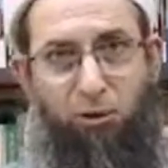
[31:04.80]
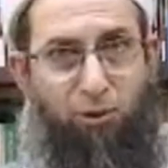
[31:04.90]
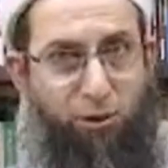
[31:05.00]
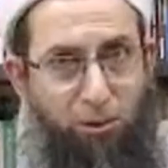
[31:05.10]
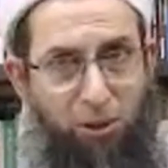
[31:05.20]
of
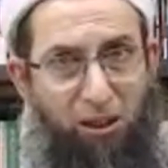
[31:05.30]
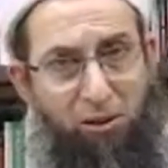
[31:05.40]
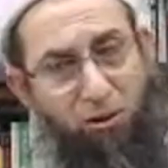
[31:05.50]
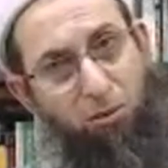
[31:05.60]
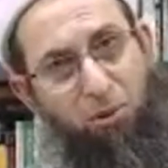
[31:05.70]
the
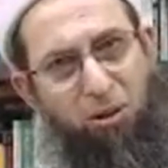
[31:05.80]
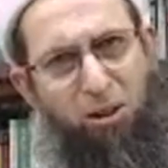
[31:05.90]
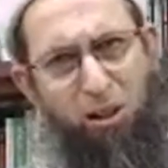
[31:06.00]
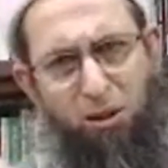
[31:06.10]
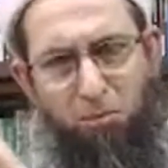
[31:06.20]
Tabi'in
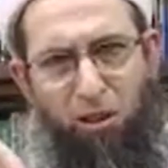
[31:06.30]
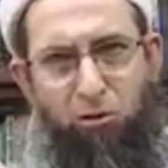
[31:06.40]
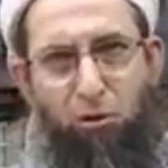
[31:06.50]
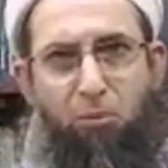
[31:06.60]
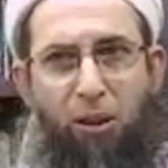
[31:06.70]
and the
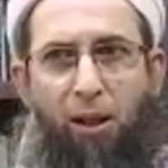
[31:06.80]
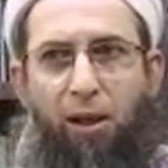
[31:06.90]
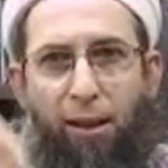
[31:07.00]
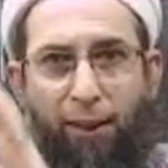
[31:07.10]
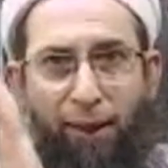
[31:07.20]
mainstream Ummah.
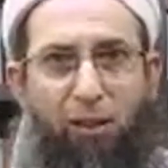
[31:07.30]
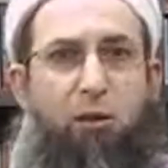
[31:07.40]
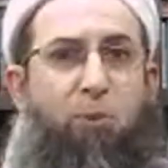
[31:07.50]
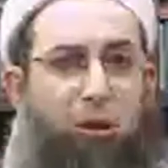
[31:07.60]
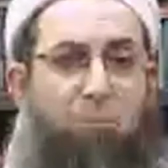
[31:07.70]
That
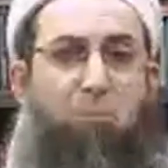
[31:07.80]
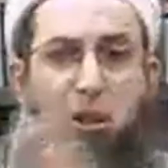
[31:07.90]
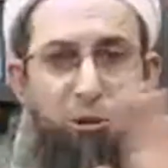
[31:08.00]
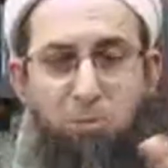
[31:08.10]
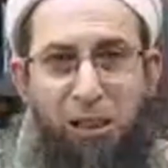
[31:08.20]
interpretation
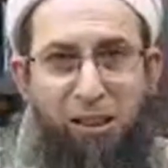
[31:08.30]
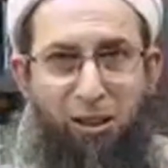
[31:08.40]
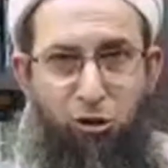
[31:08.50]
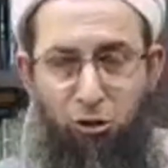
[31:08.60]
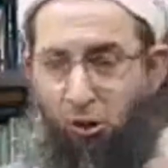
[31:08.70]
must be
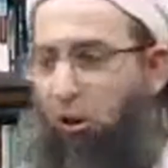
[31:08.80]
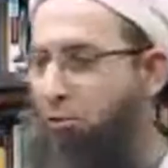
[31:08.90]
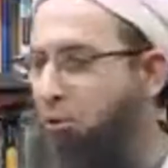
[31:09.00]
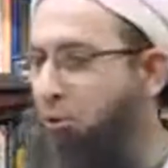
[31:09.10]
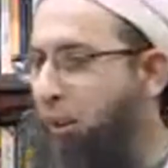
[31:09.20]
stick
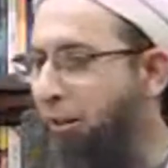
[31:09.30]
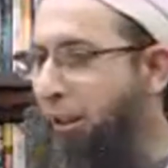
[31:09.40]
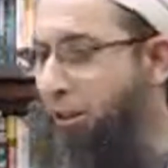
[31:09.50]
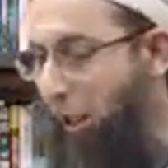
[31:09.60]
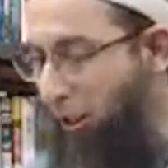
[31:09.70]
on to and
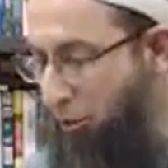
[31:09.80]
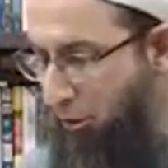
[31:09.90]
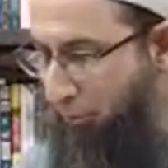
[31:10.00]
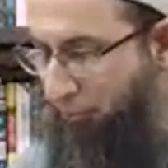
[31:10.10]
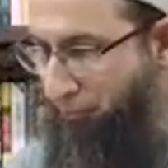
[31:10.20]
adhere
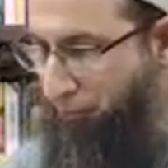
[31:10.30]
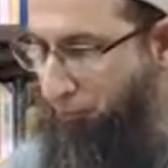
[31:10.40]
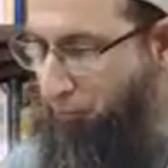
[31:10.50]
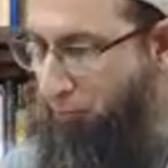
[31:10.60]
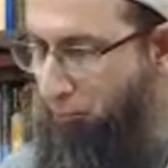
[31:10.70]
to.
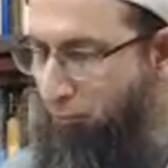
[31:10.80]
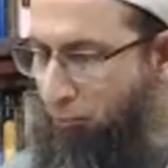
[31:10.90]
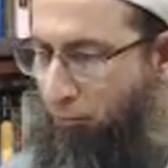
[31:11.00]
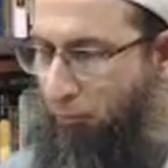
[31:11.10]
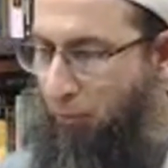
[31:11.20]

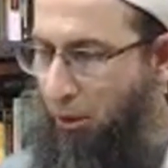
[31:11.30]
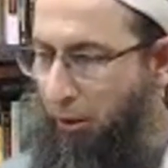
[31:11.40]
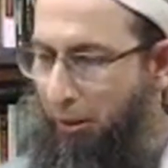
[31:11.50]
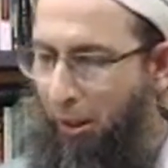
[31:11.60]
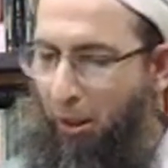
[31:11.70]
All
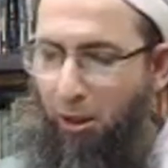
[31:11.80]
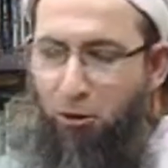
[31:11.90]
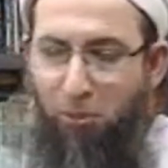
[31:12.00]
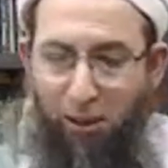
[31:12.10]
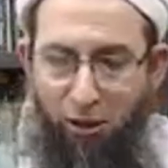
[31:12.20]
right.
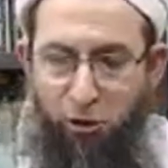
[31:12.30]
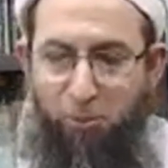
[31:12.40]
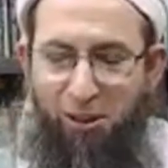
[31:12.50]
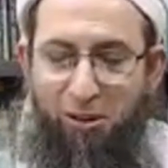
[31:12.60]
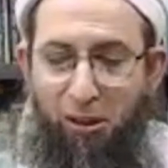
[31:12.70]
So may Allah
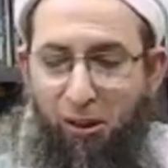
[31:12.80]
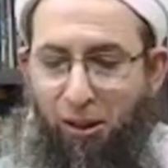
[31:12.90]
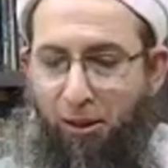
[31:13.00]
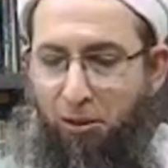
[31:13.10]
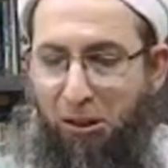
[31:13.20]
subhanahu
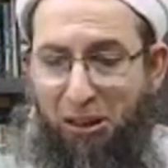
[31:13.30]
wa